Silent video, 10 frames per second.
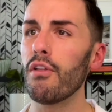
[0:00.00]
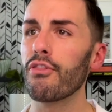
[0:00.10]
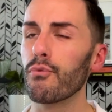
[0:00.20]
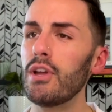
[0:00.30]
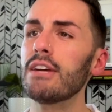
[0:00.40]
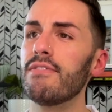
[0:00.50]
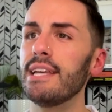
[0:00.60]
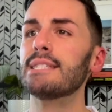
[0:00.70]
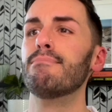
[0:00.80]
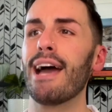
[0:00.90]
3 of
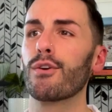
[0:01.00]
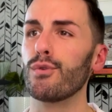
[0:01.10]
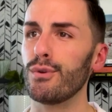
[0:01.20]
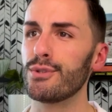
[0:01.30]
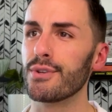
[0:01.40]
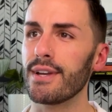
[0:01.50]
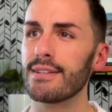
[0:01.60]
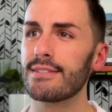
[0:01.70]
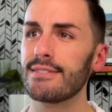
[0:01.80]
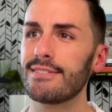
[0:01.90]
these
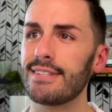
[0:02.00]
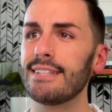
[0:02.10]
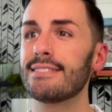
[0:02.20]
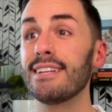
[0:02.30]
macronutrients since